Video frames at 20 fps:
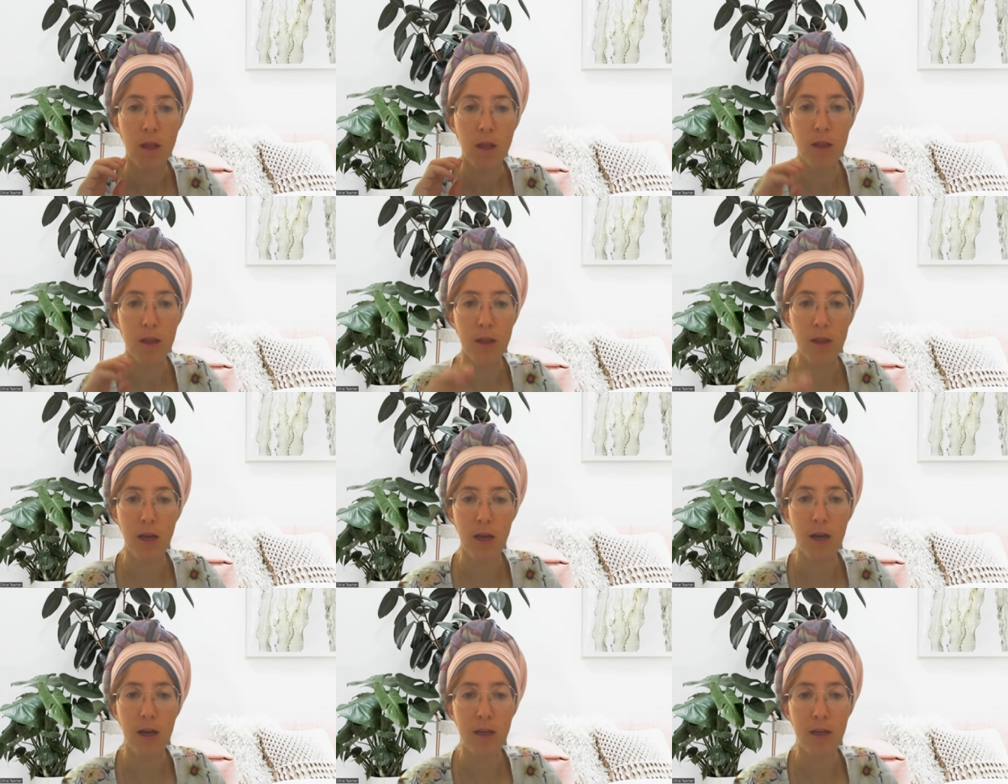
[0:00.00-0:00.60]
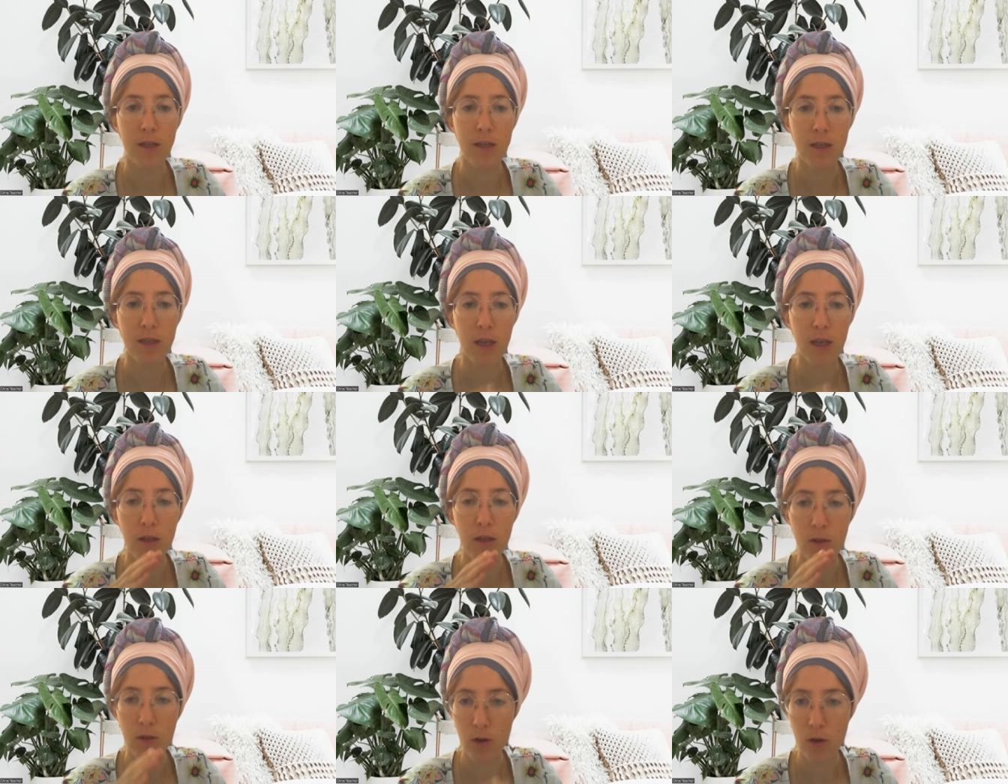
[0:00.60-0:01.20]
not
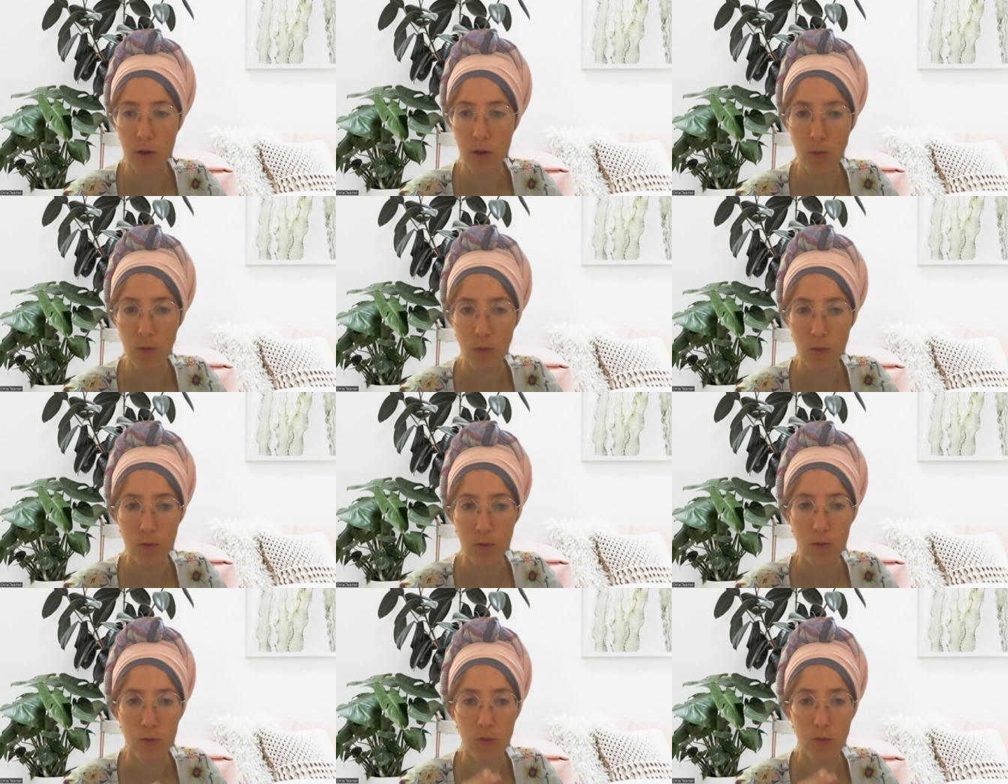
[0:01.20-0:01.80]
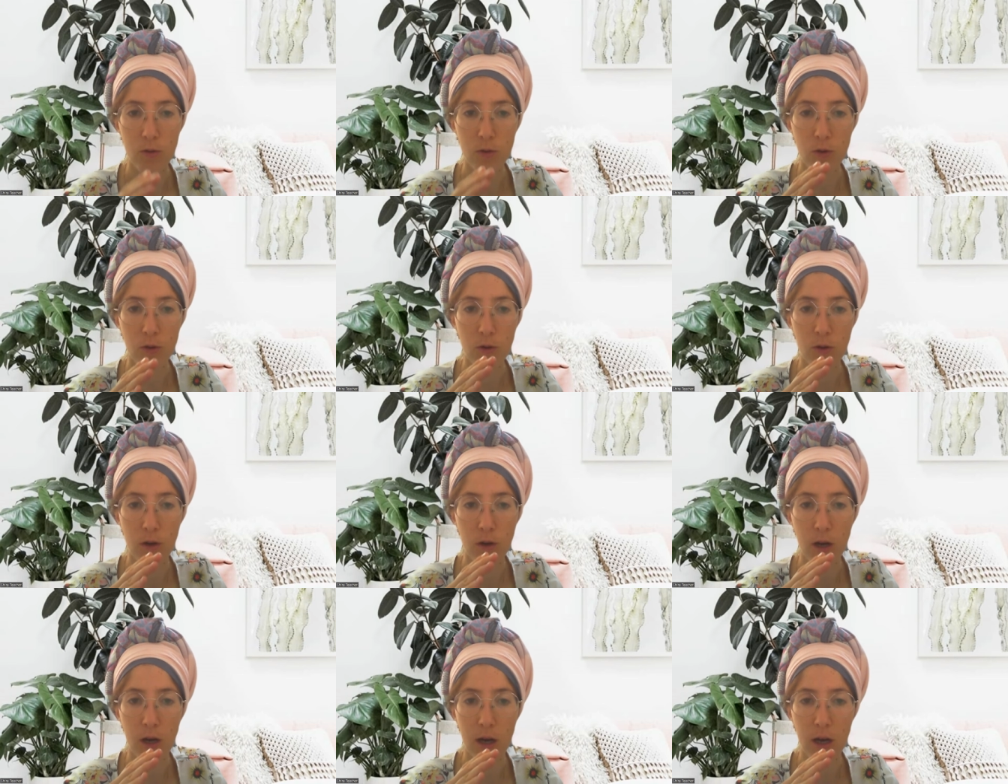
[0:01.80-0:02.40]
say no to
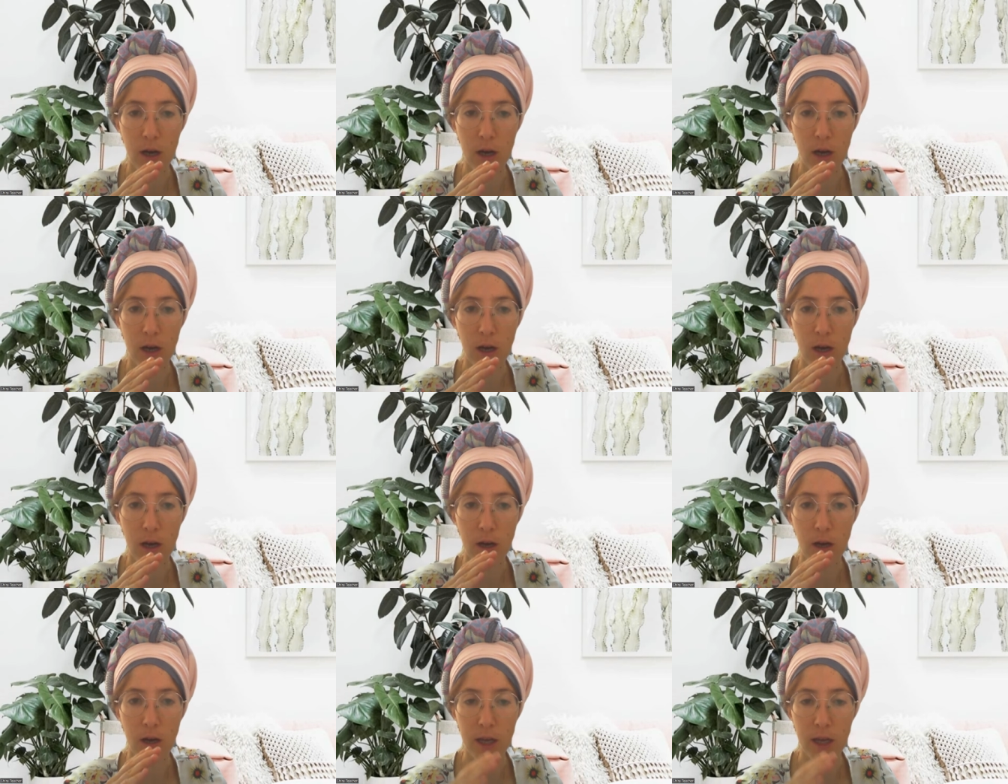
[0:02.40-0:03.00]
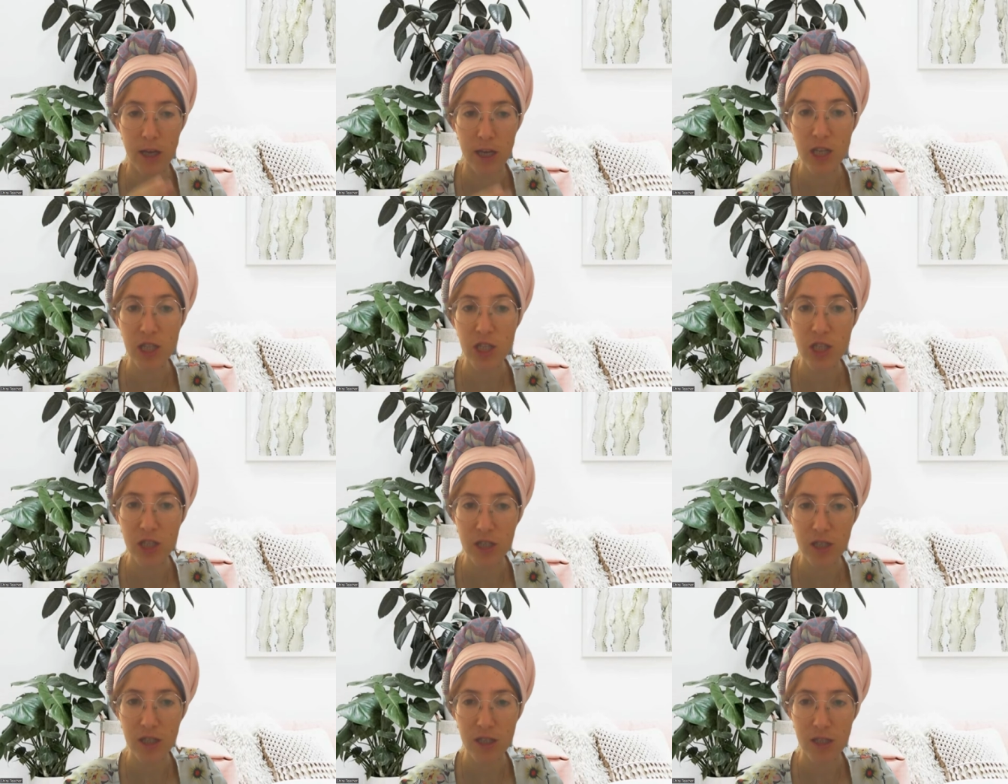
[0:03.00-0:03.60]
your
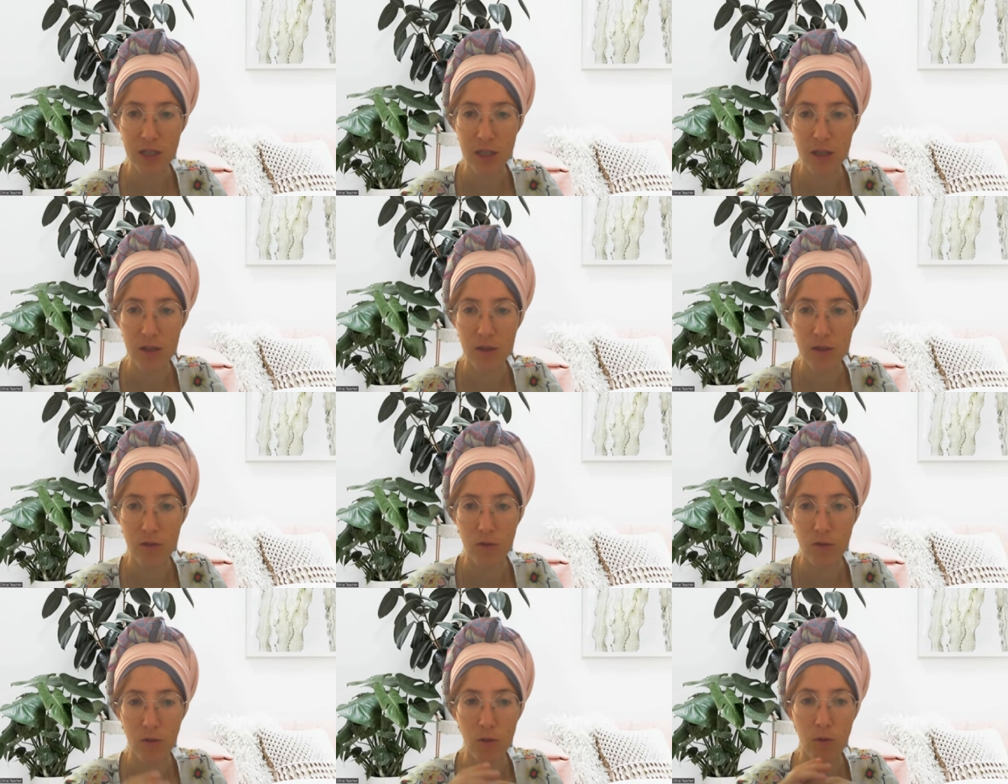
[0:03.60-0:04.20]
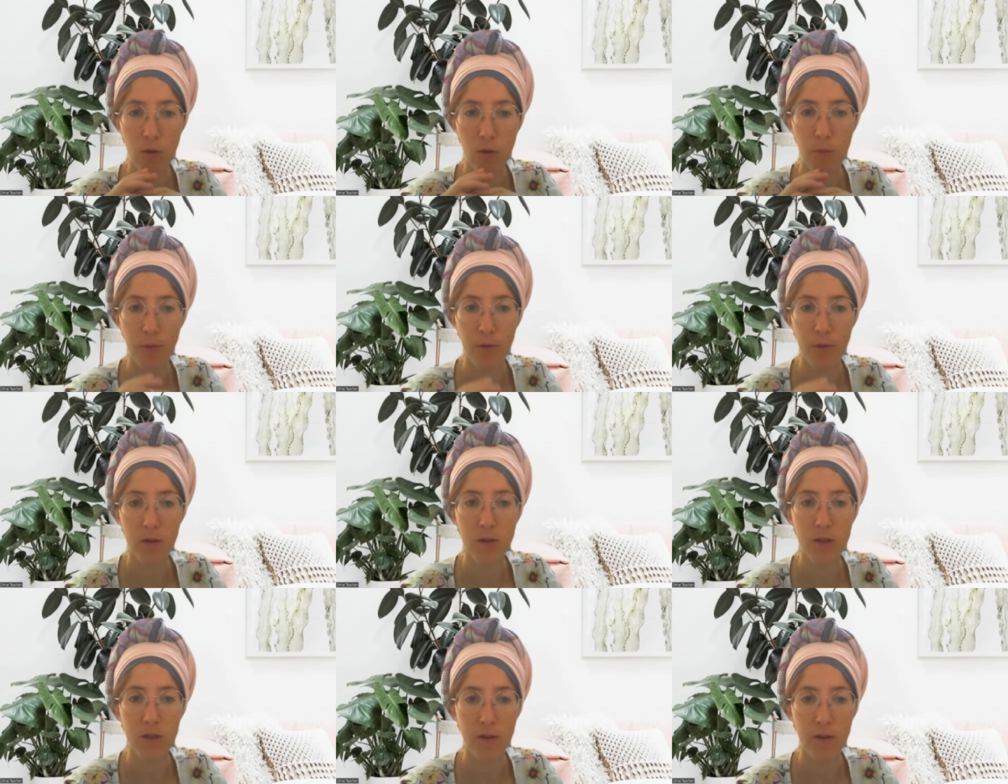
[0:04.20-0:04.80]
urges, to your
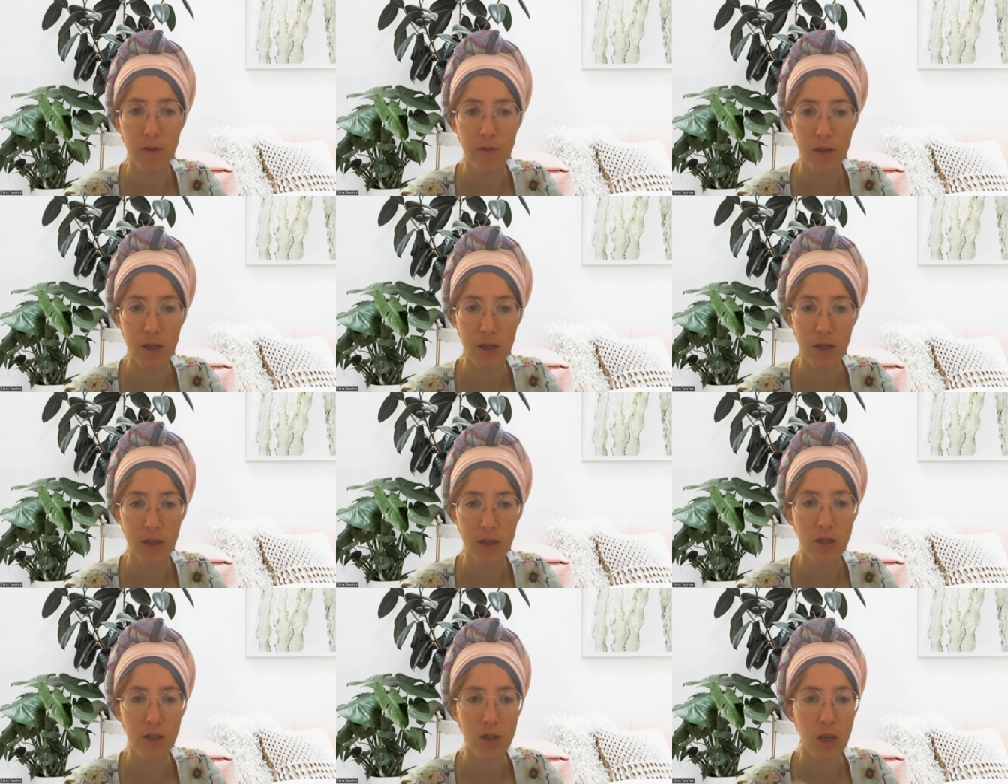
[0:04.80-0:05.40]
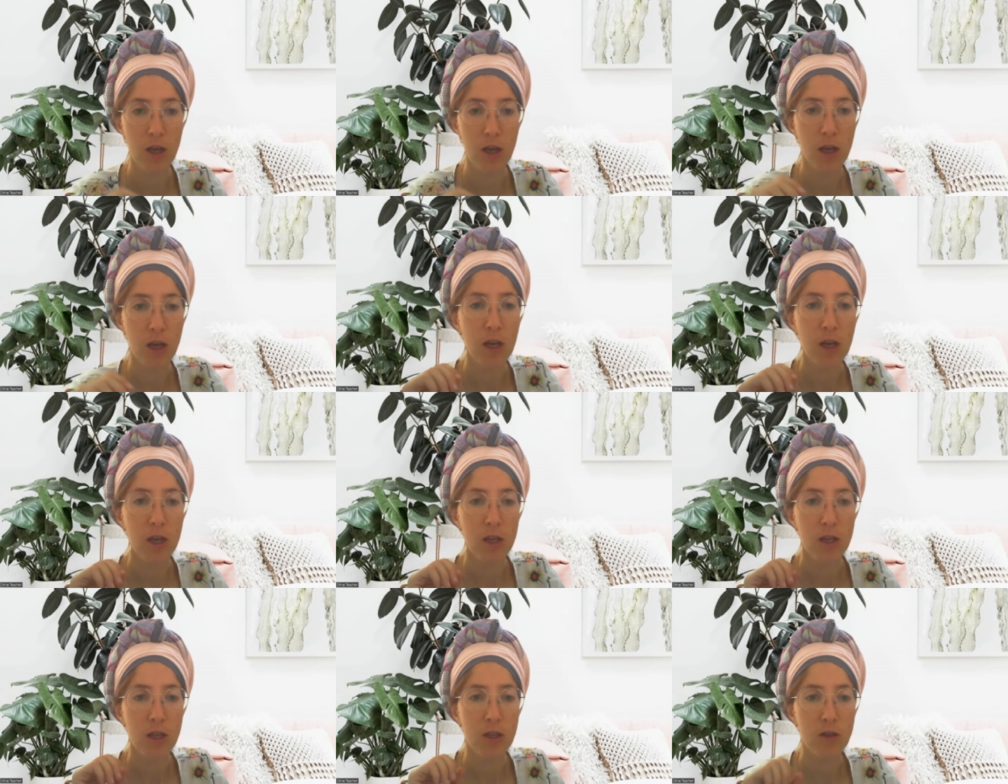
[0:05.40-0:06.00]
compulsive urge,
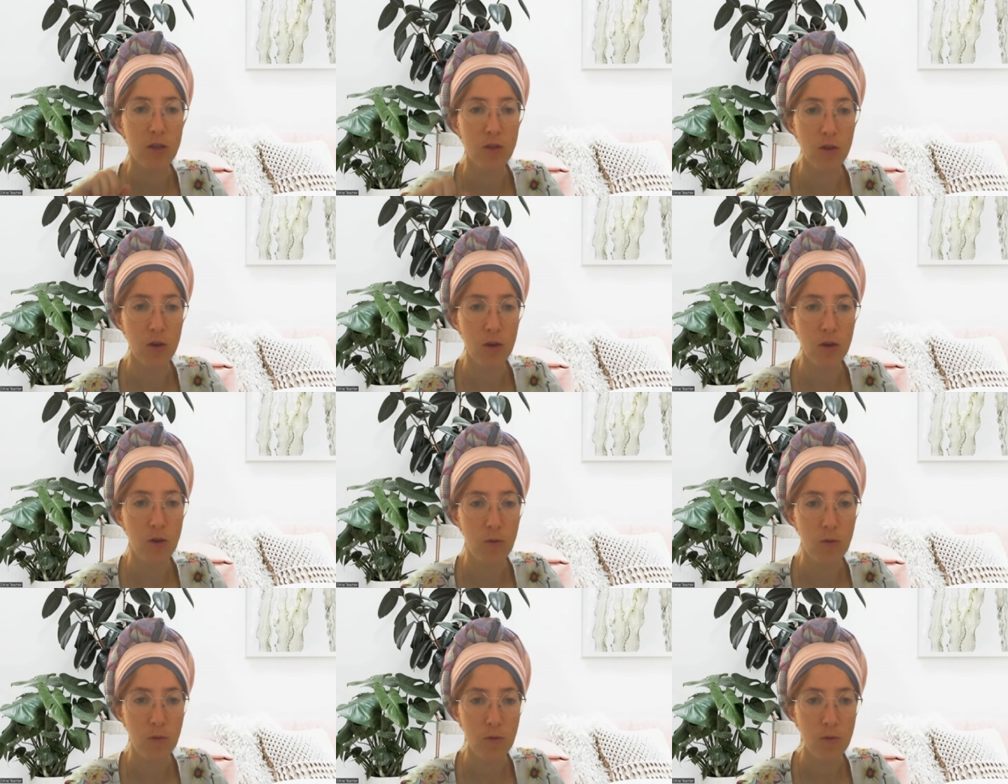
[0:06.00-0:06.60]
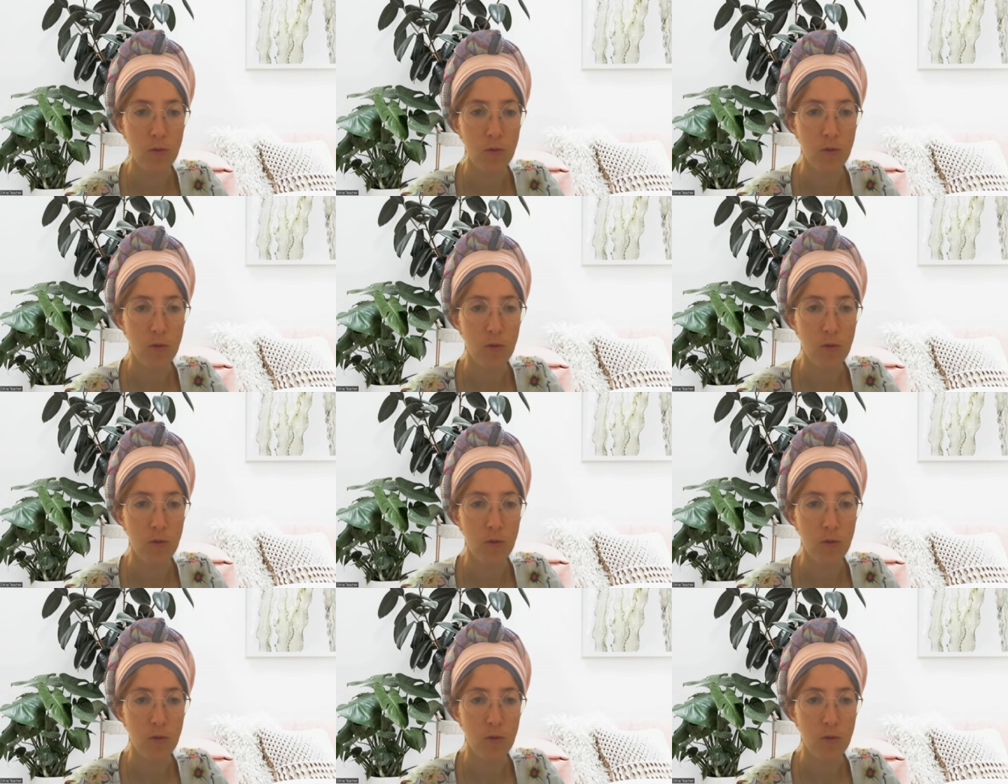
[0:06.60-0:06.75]
so